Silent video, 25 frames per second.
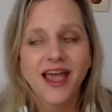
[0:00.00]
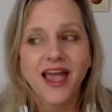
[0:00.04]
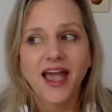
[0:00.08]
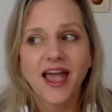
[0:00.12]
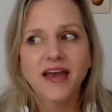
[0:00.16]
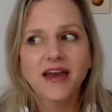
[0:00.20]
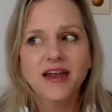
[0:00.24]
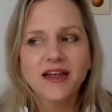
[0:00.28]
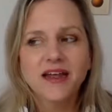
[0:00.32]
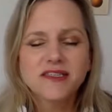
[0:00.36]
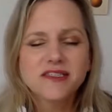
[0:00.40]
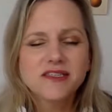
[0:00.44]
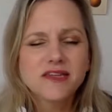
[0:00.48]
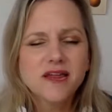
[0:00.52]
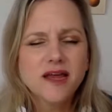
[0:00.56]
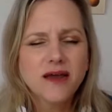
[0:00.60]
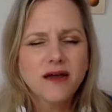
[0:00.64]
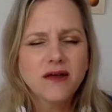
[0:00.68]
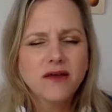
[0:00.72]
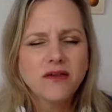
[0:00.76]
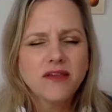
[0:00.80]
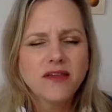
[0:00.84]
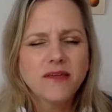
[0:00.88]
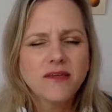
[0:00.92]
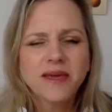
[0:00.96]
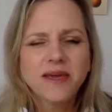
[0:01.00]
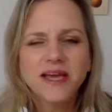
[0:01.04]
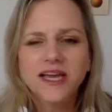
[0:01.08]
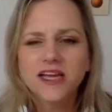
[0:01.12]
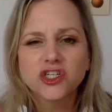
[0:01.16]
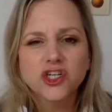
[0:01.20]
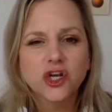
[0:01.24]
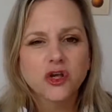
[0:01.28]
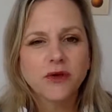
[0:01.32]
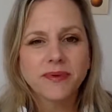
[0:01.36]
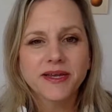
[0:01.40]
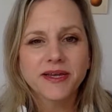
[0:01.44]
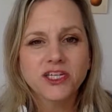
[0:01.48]
And it's not only
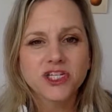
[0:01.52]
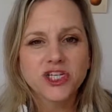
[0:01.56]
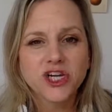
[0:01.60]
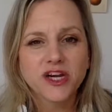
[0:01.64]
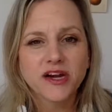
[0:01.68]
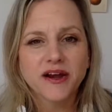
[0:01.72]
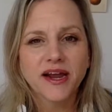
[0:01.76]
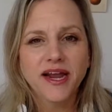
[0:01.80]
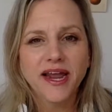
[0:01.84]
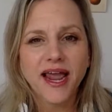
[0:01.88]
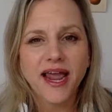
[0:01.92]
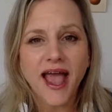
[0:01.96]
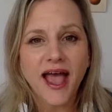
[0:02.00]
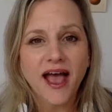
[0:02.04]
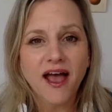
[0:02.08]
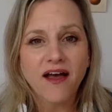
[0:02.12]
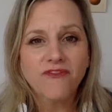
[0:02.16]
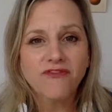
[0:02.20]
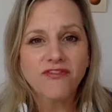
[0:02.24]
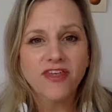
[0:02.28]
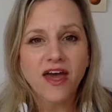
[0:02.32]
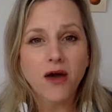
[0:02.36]
because you'll be sharing half